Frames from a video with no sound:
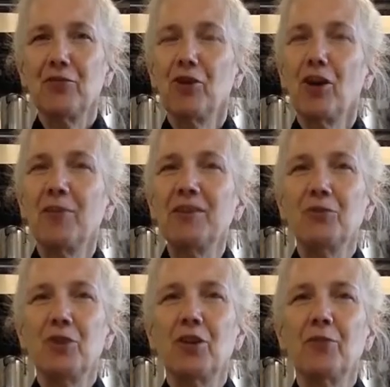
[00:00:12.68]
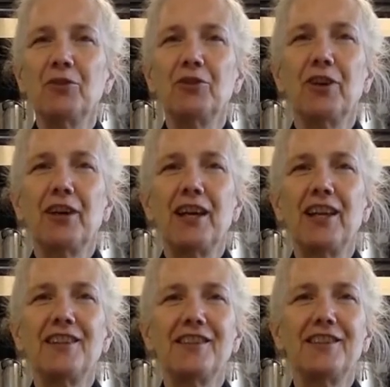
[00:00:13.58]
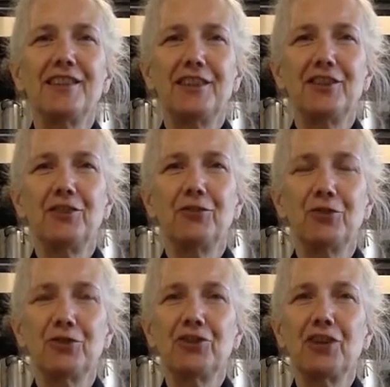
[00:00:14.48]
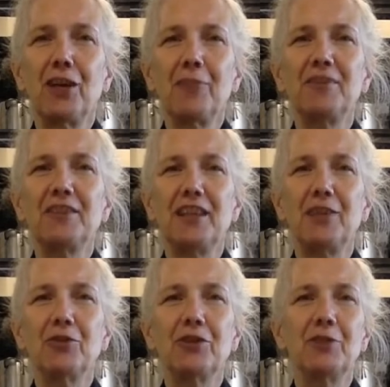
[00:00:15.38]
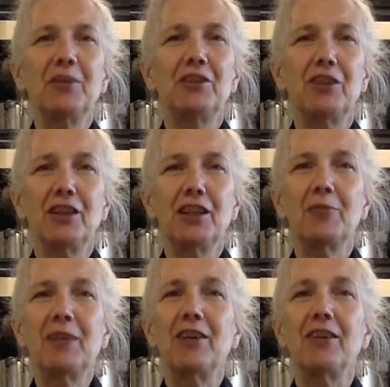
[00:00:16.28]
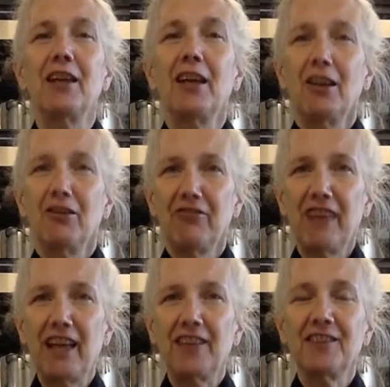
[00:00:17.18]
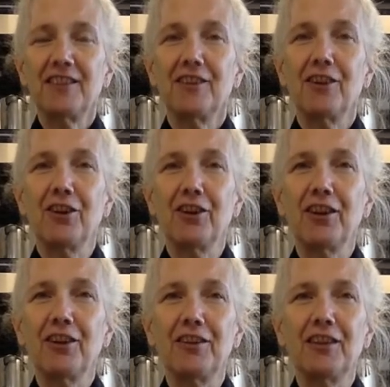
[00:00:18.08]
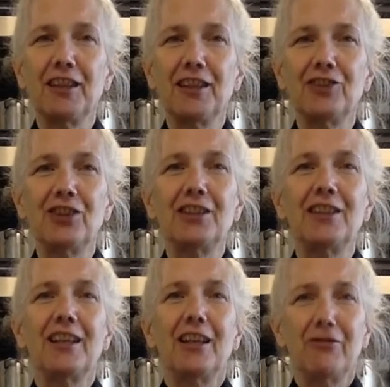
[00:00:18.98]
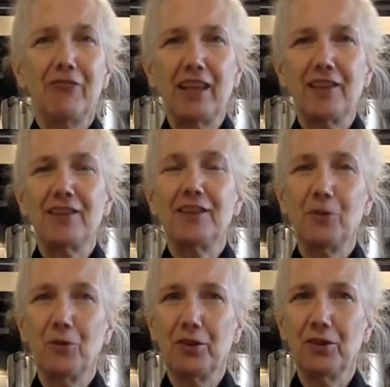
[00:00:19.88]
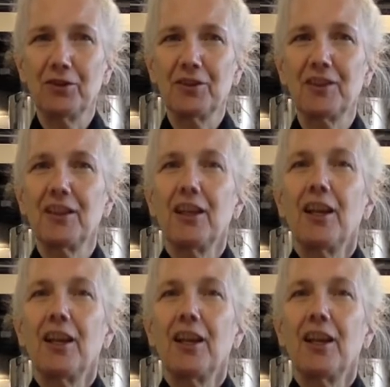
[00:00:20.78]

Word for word: Robin. Welcome to our Hands in the Kitchen workshop. Today we're going to be talking about fats in the heart-healthy kitchen, fats and oils.